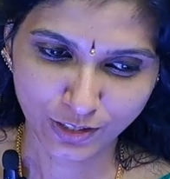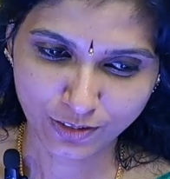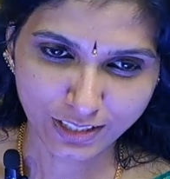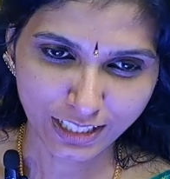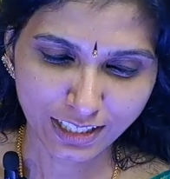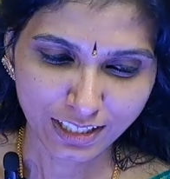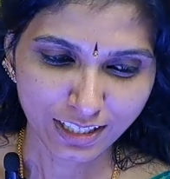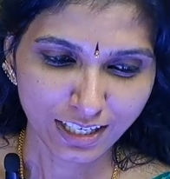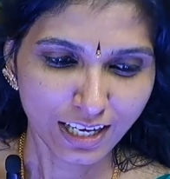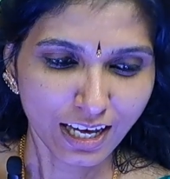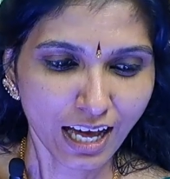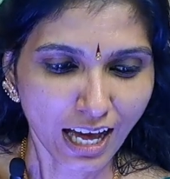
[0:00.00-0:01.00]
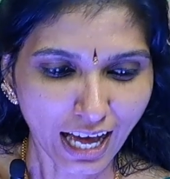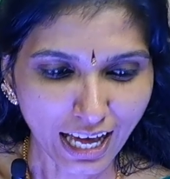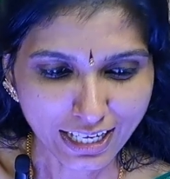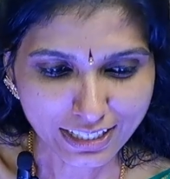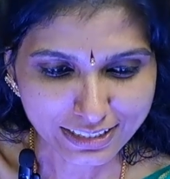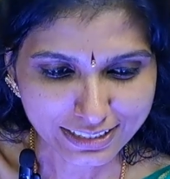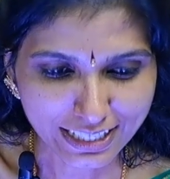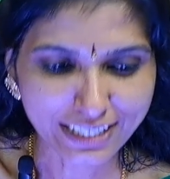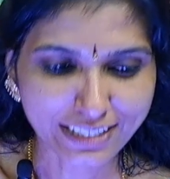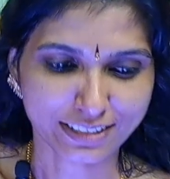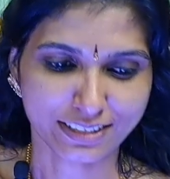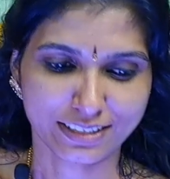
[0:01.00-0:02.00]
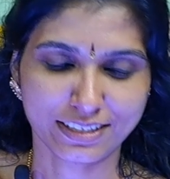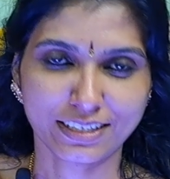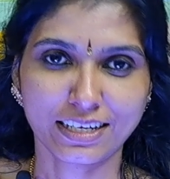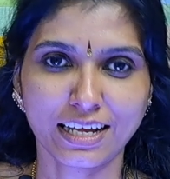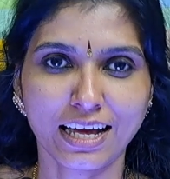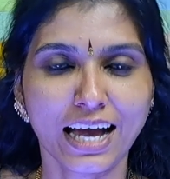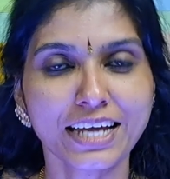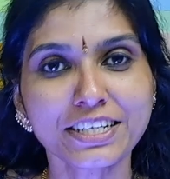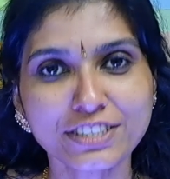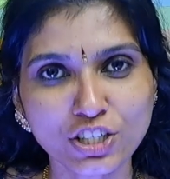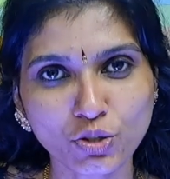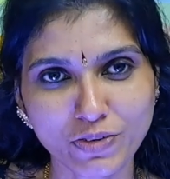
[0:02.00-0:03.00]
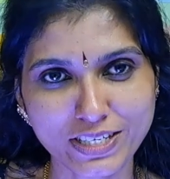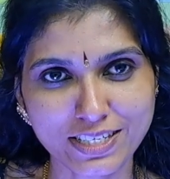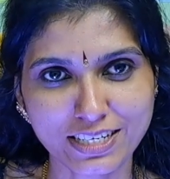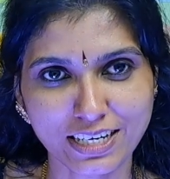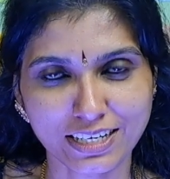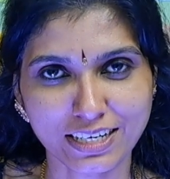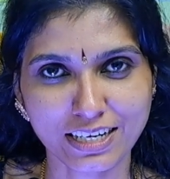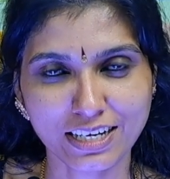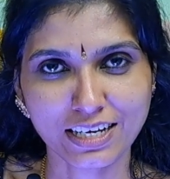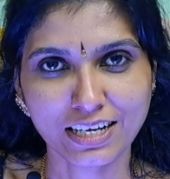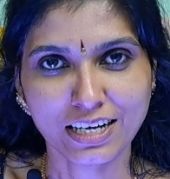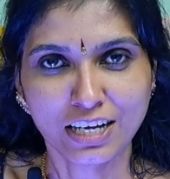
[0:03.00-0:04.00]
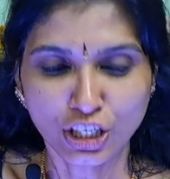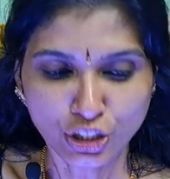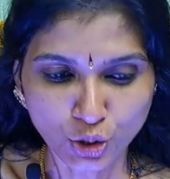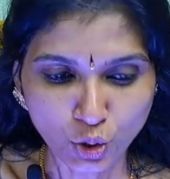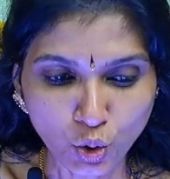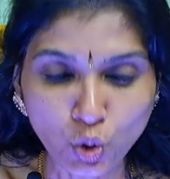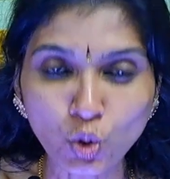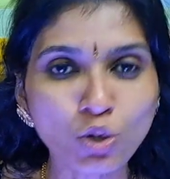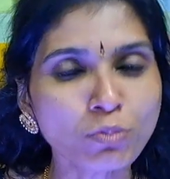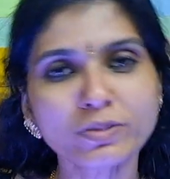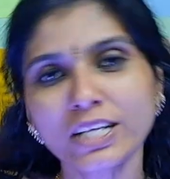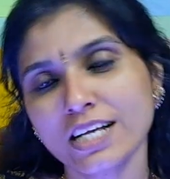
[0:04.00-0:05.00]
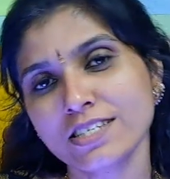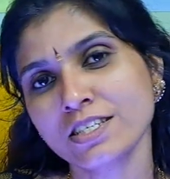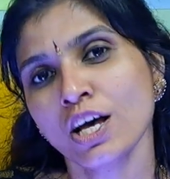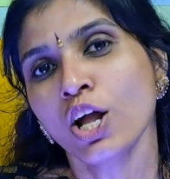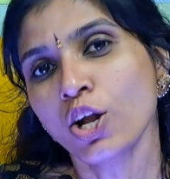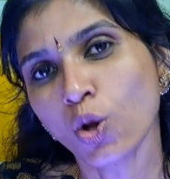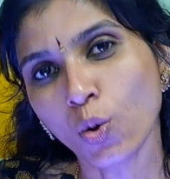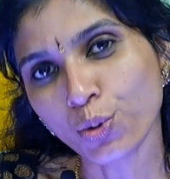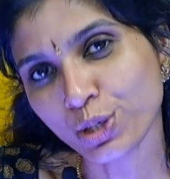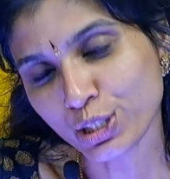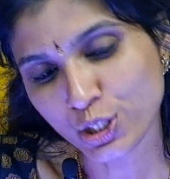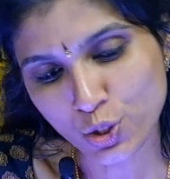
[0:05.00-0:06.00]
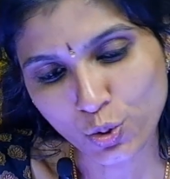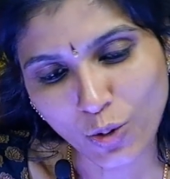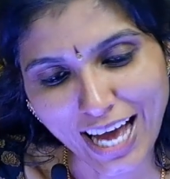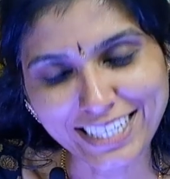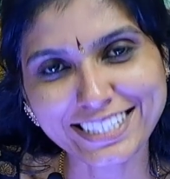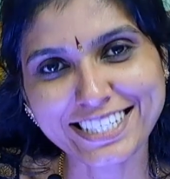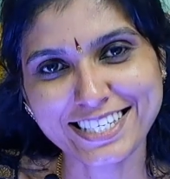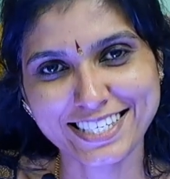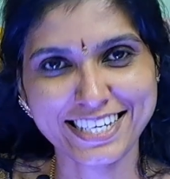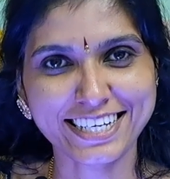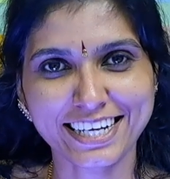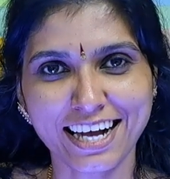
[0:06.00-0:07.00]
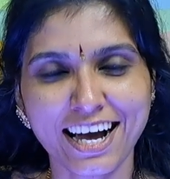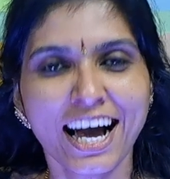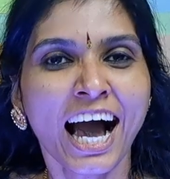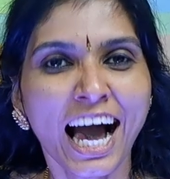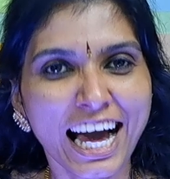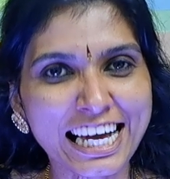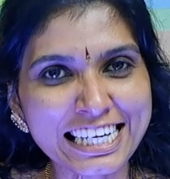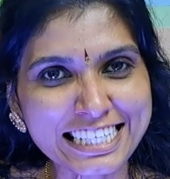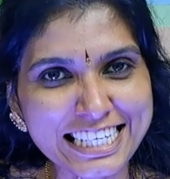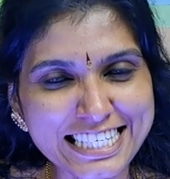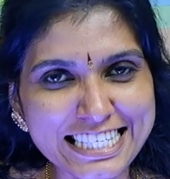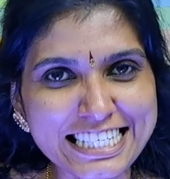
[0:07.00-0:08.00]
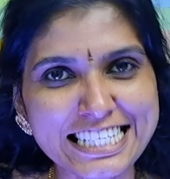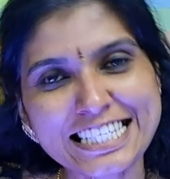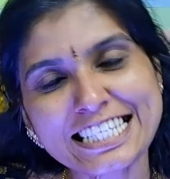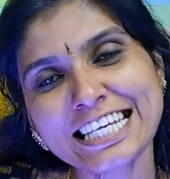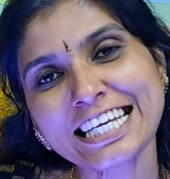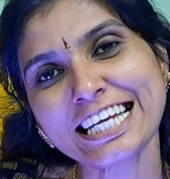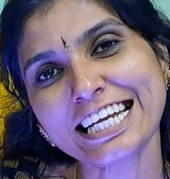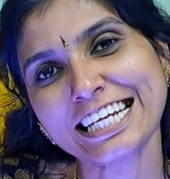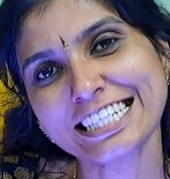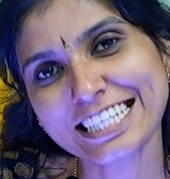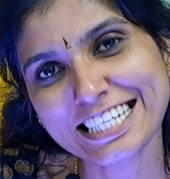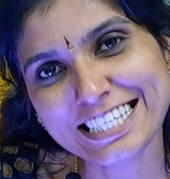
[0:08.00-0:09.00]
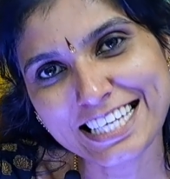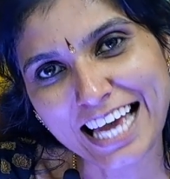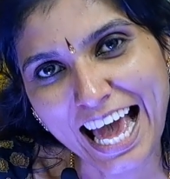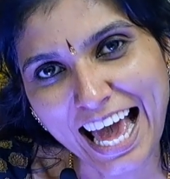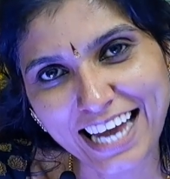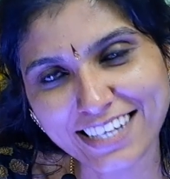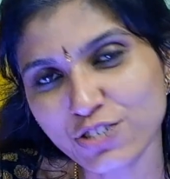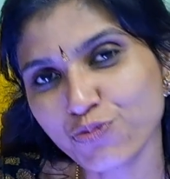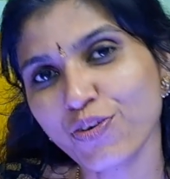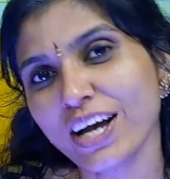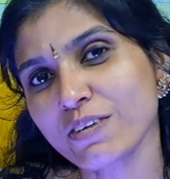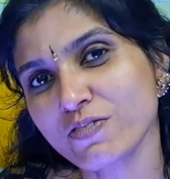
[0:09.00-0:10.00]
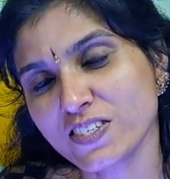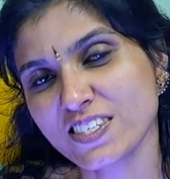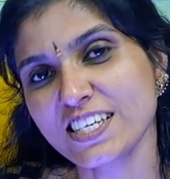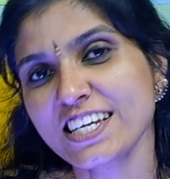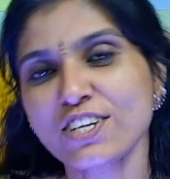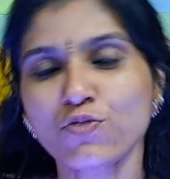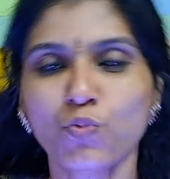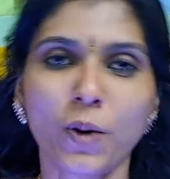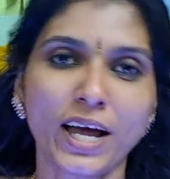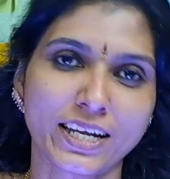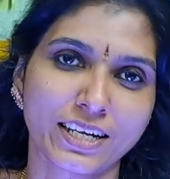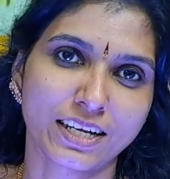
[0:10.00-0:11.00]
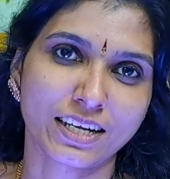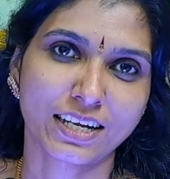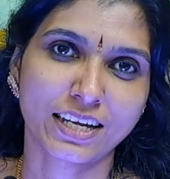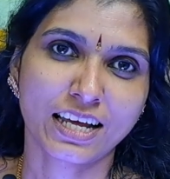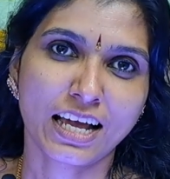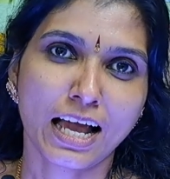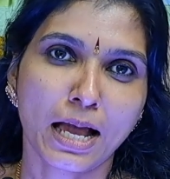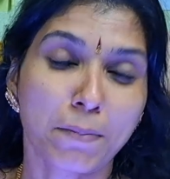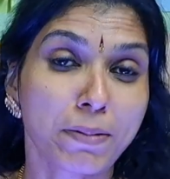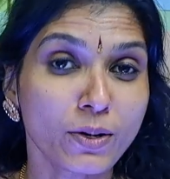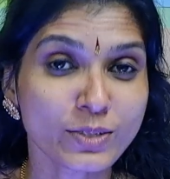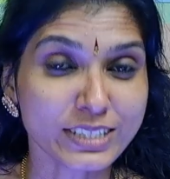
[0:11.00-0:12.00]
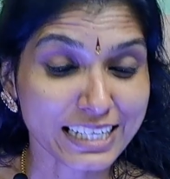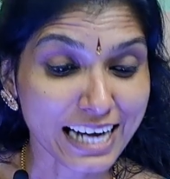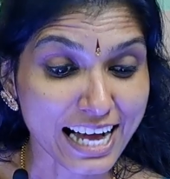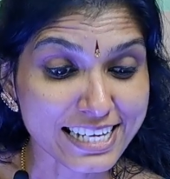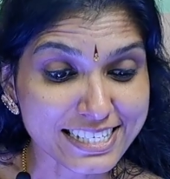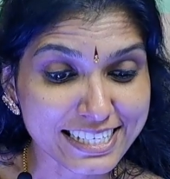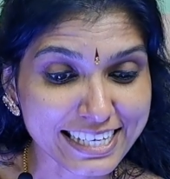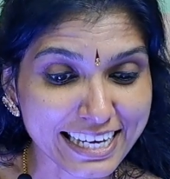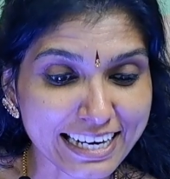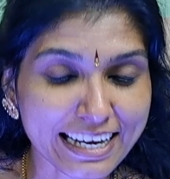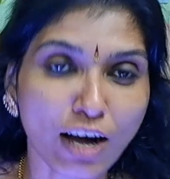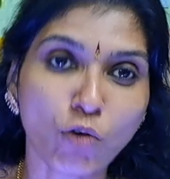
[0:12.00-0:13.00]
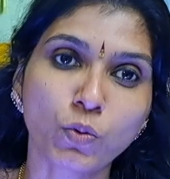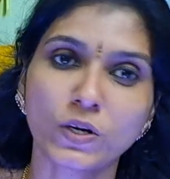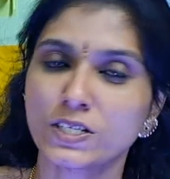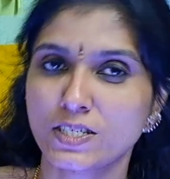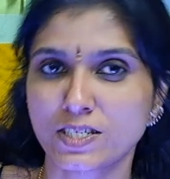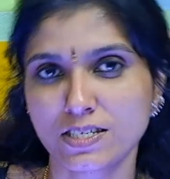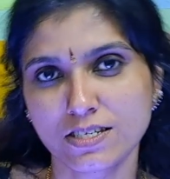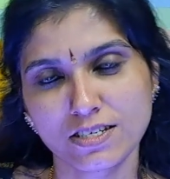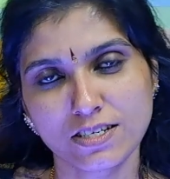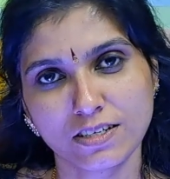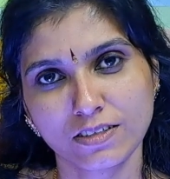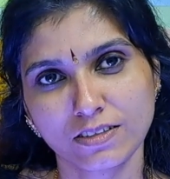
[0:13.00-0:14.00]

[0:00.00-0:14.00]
Okay? And then another question. To whom does Lorenzo and Jessica are discussing in this Act 5, Scene 1? About classical lovers.